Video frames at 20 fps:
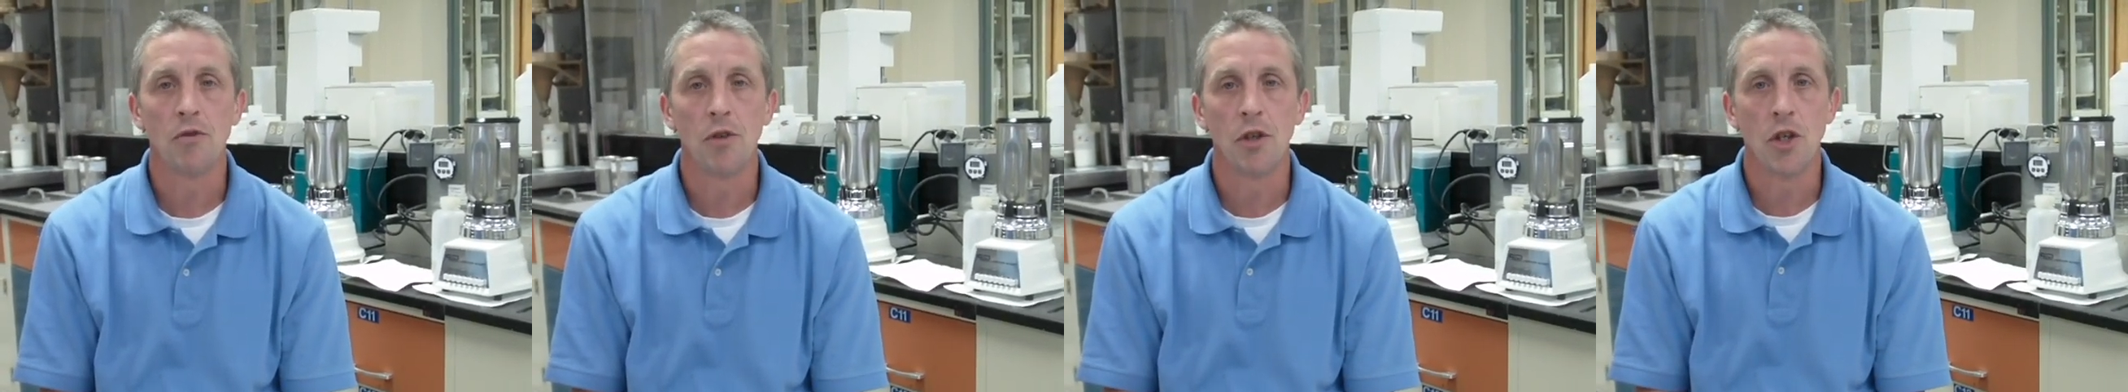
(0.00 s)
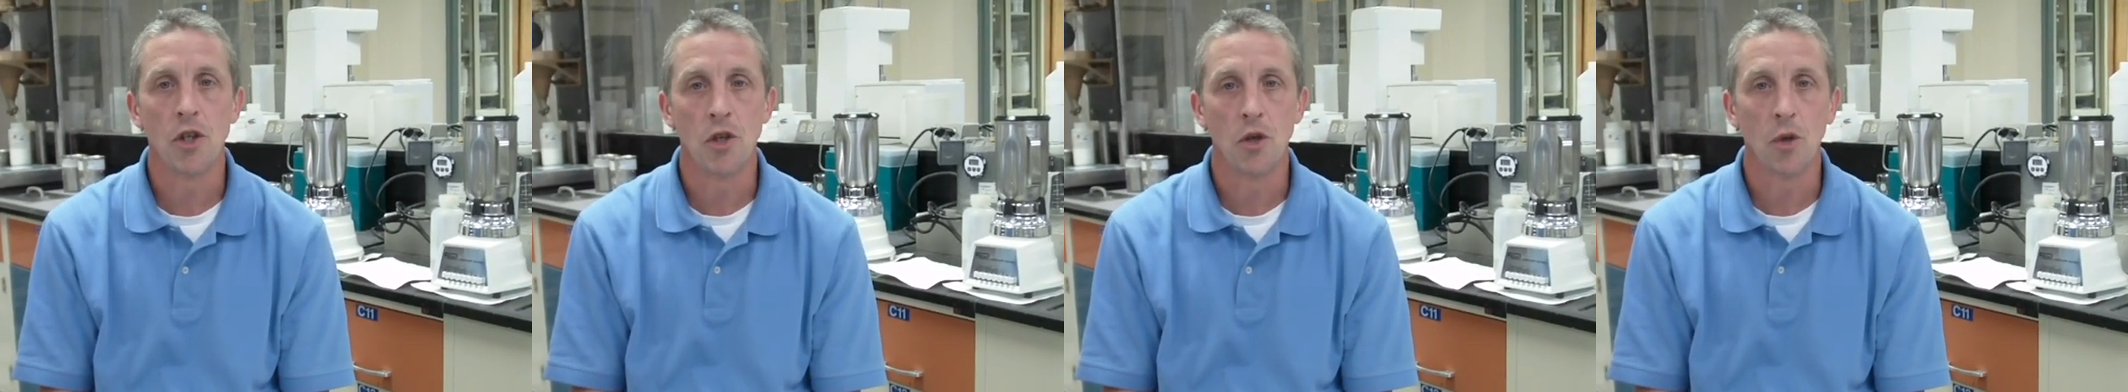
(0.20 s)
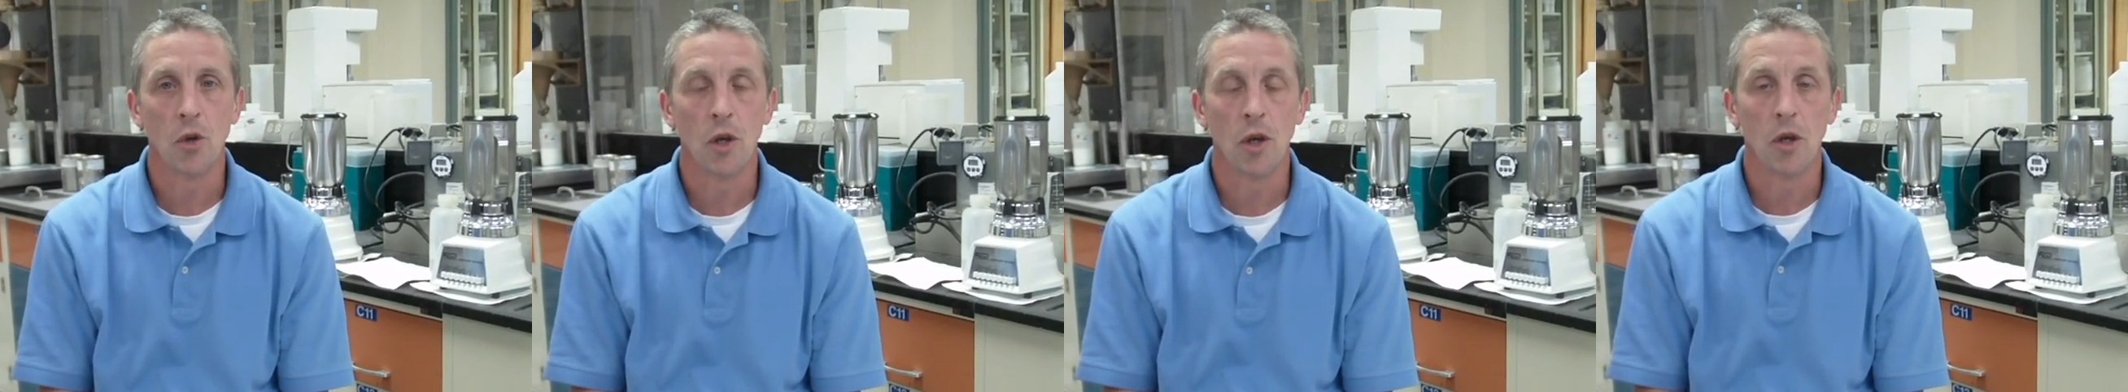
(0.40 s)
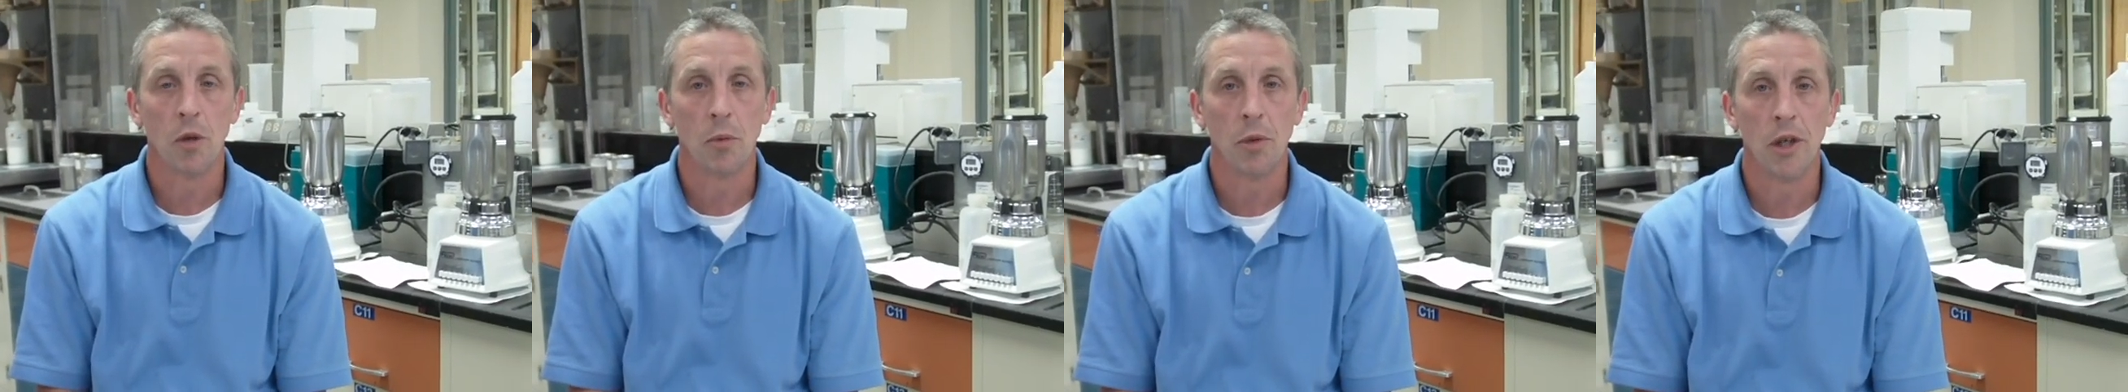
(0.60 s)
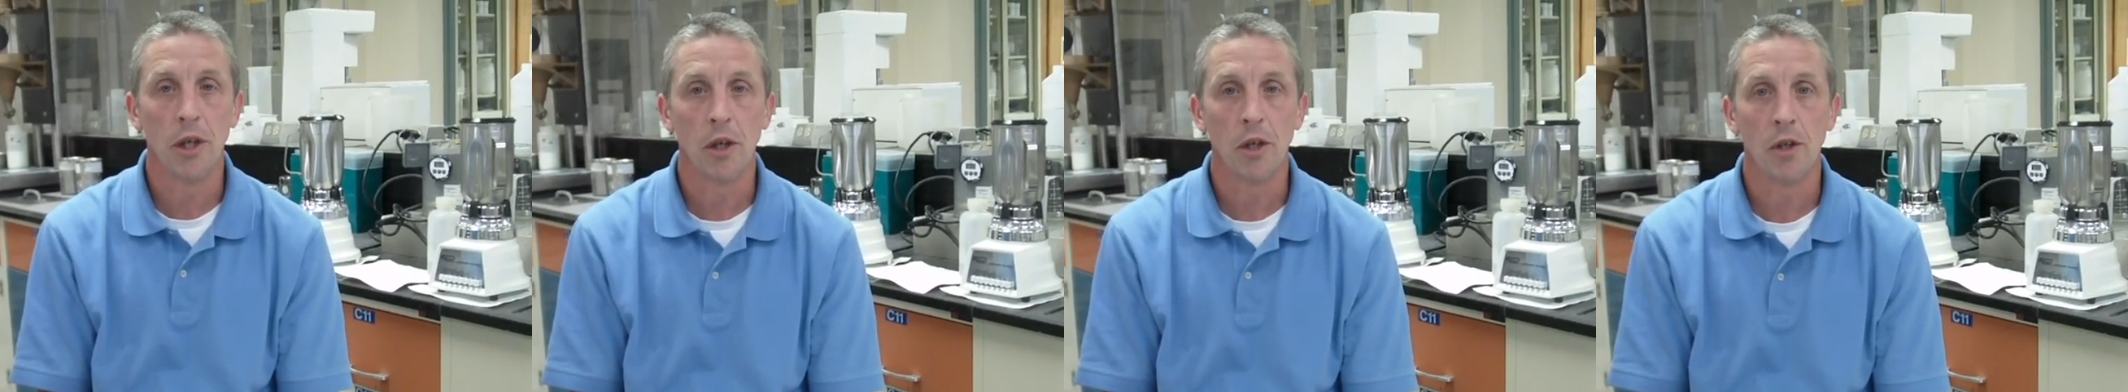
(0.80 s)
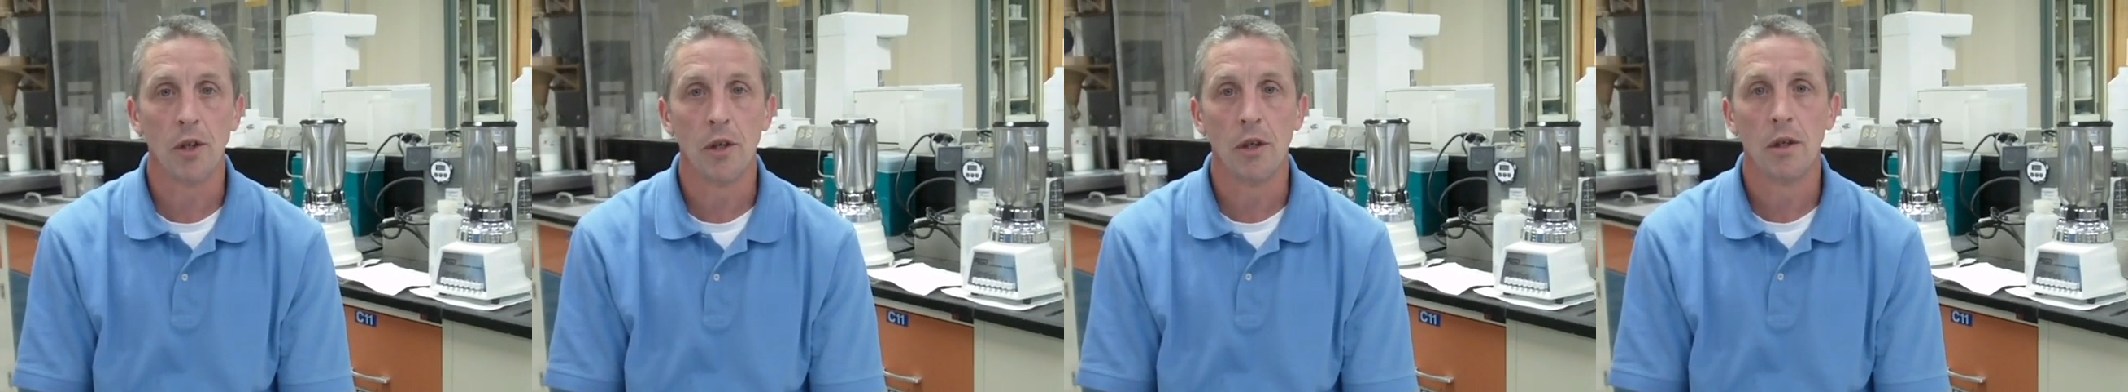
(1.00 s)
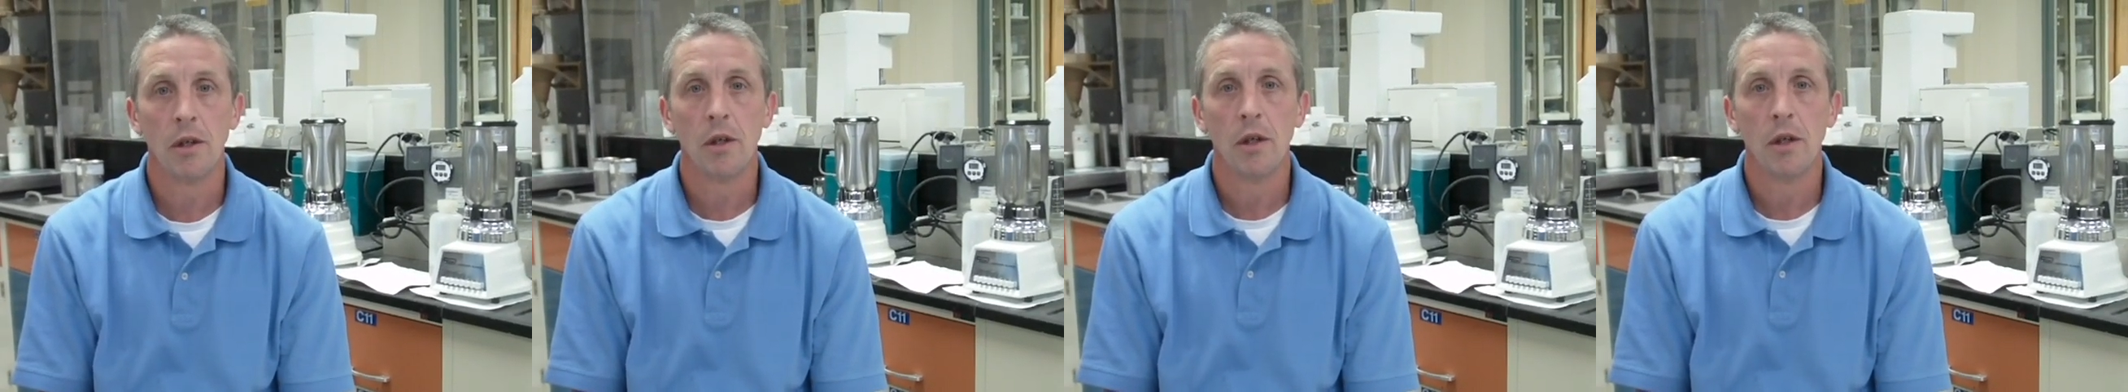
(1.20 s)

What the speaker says: for digital color production.